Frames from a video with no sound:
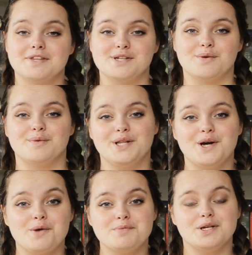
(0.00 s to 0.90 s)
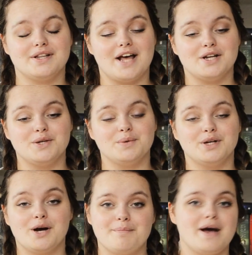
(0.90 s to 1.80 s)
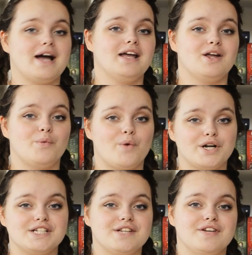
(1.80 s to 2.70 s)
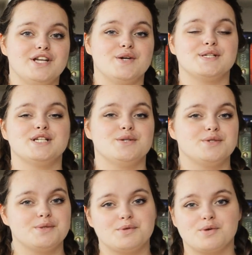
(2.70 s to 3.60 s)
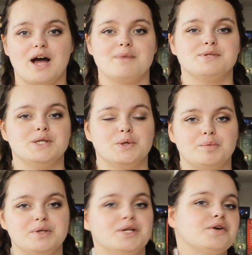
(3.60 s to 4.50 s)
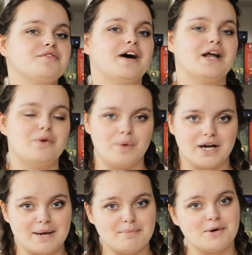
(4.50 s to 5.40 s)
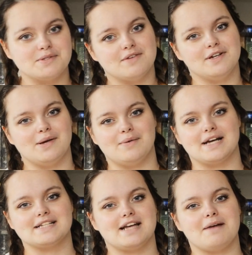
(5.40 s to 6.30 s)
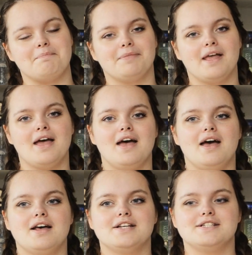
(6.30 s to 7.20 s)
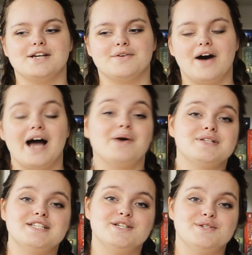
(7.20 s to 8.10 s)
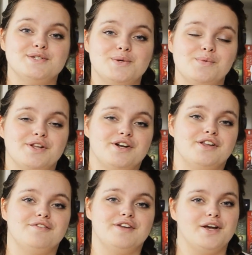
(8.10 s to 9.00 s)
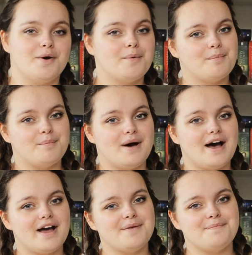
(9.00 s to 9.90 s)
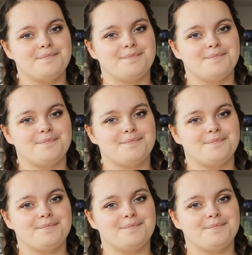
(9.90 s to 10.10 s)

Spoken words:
So I really hope that you will come back and watch the videos and you'll subscribe so you will be notified when I post a video next time. So I will see you soon with another video. Bye!